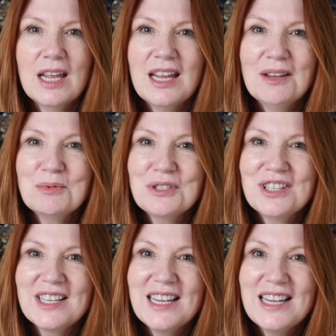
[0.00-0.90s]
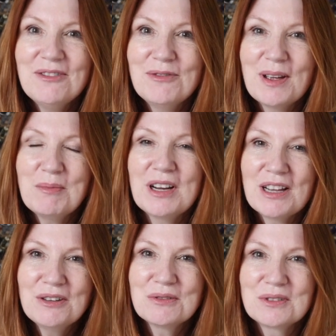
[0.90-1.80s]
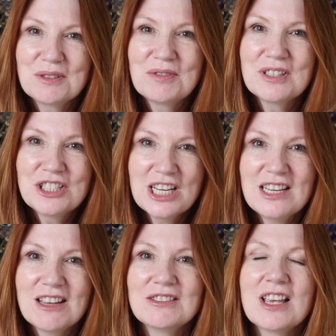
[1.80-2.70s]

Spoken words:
It was the fabric I ordered for the chinos.